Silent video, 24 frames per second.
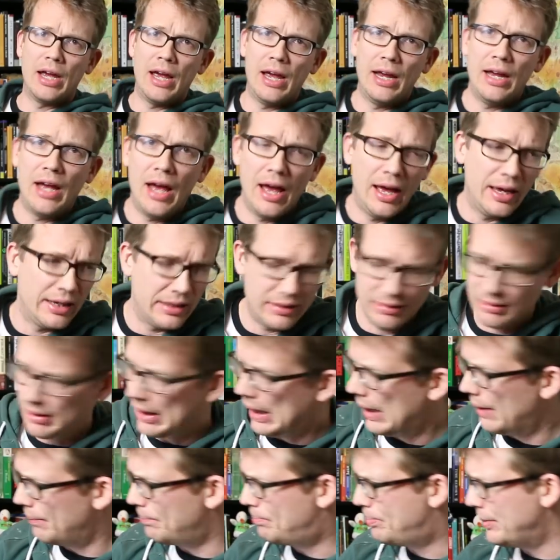Okay, I...
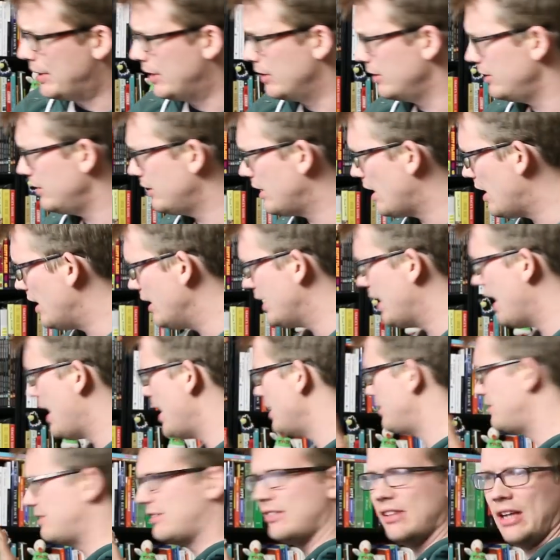Uh, beard, I
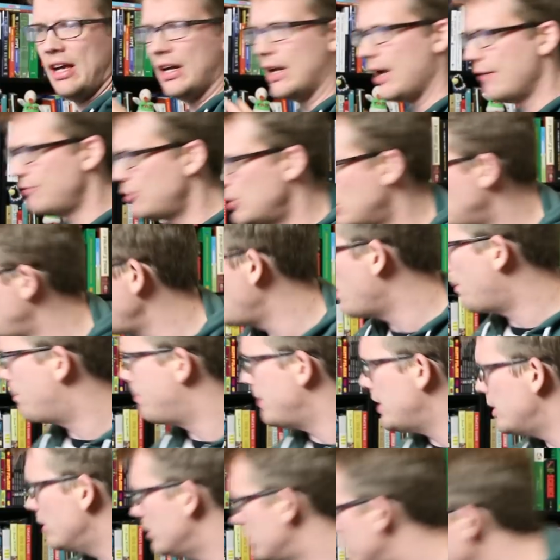guess? I got to do a
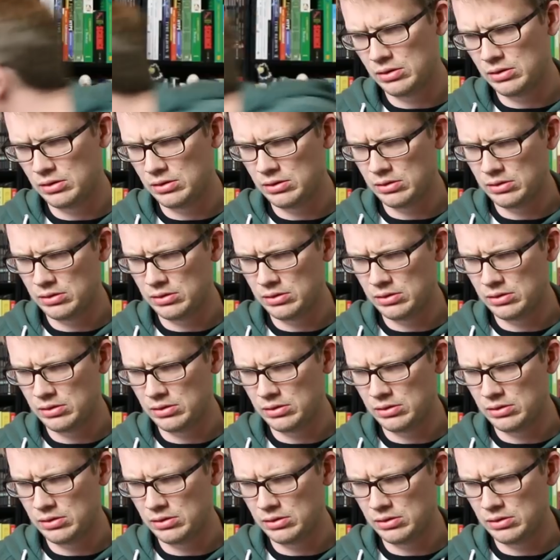beard.